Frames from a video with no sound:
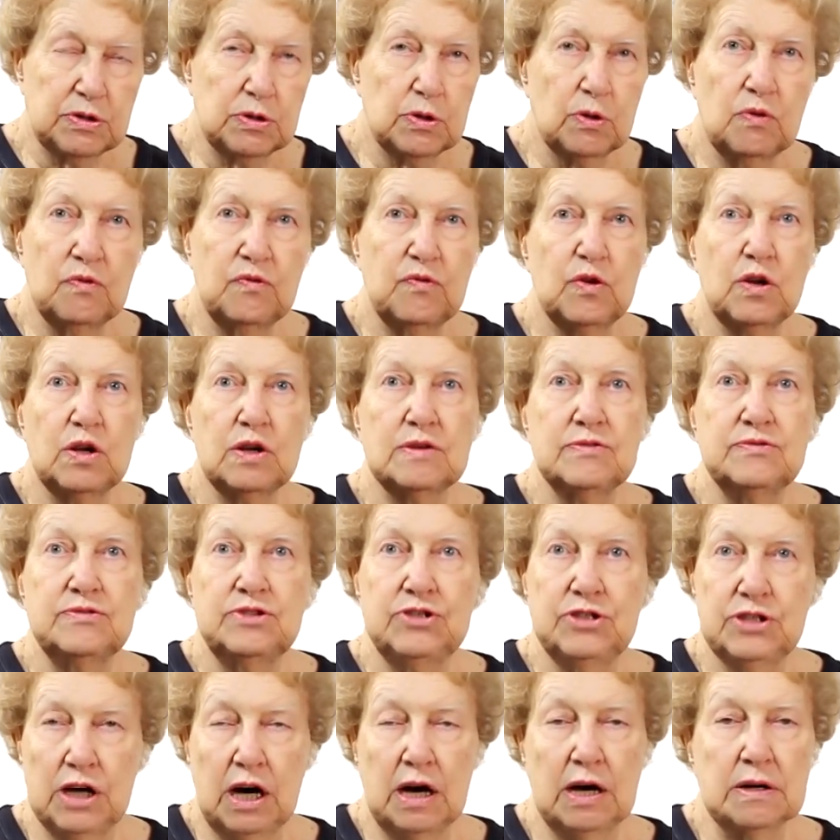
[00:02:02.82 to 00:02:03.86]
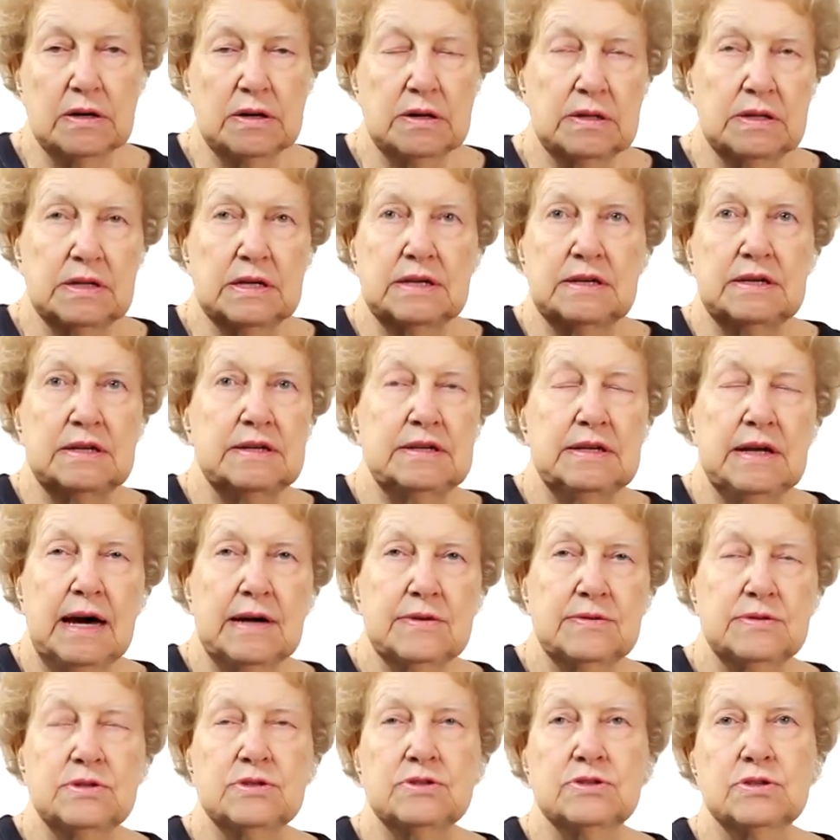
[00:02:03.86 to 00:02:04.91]
so full of junk that the
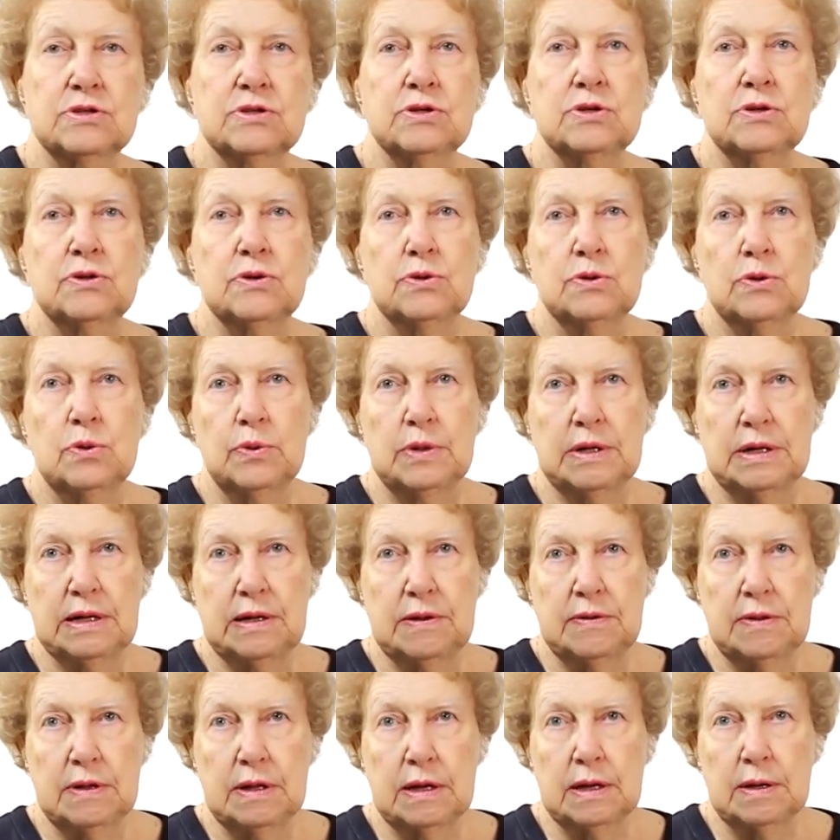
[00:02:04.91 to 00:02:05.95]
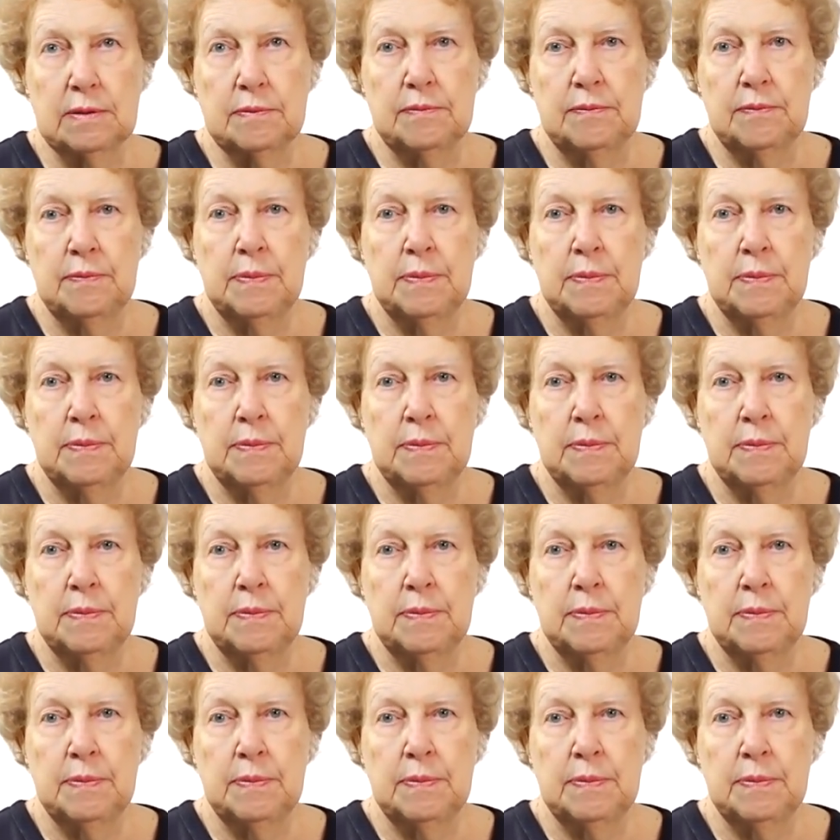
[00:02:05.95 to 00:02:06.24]
doctors couldn't do anything.